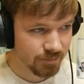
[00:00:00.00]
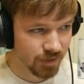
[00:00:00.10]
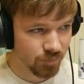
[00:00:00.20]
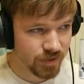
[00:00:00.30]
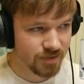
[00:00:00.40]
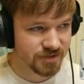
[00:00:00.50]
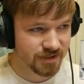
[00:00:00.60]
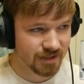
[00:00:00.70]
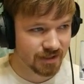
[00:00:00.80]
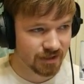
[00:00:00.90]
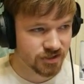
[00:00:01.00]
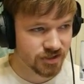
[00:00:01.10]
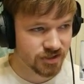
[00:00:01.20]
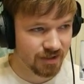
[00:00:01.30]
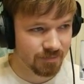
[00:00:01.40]
But we use it to get a
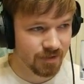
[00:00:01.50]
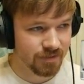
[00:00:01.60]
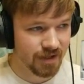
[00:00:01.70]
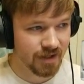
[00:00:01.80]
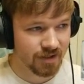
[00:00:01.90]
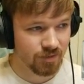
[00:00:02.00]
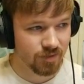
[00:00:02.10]
glitch item that